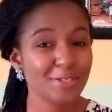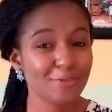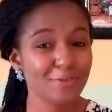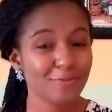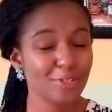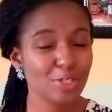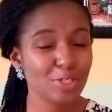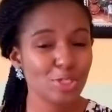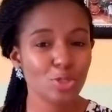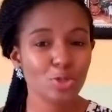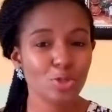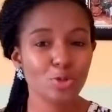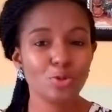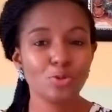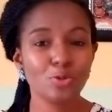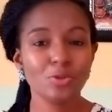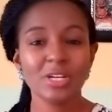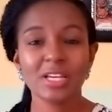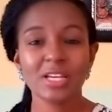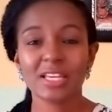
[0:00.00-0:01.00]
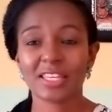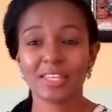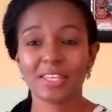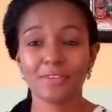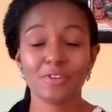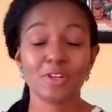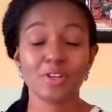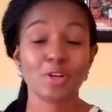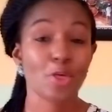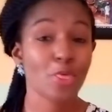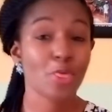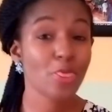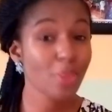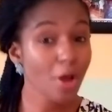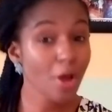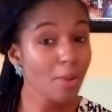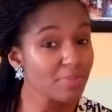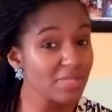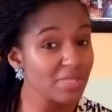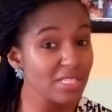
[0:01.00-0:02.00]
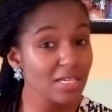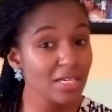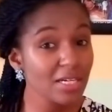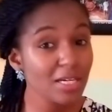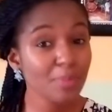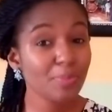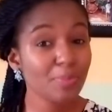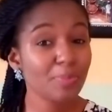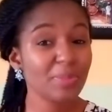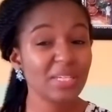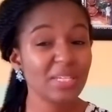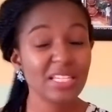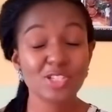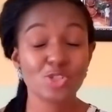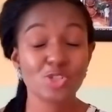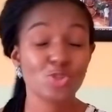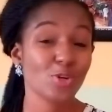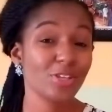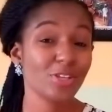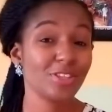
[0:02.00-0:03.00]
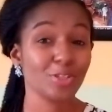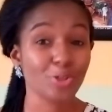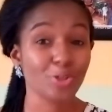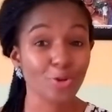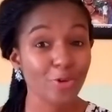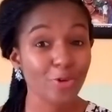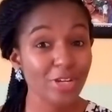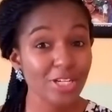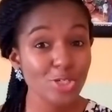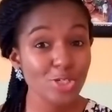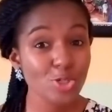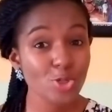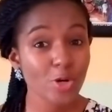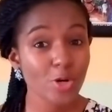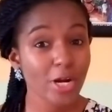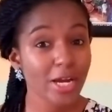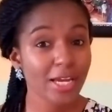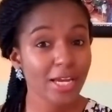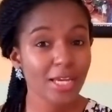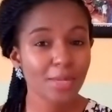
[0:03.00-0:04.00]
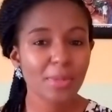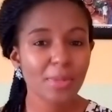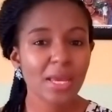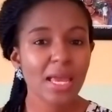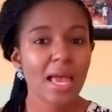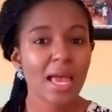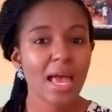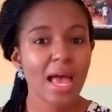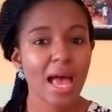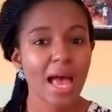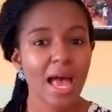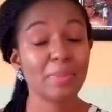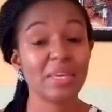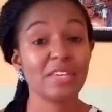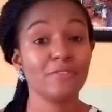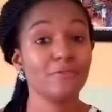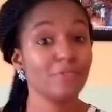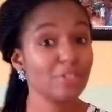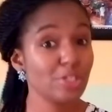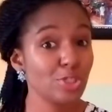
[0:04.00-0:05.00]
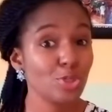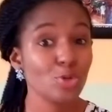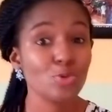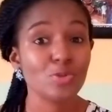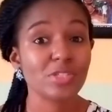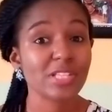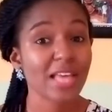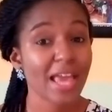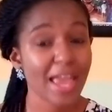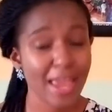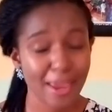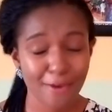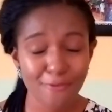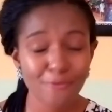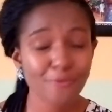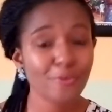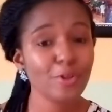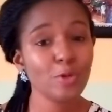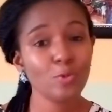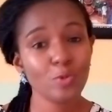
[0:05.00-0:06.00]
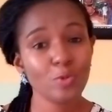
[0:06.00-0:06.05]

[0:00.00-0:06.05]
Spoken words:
this video. Give it a thumbs up. Please join the Green Tribe. I make videos every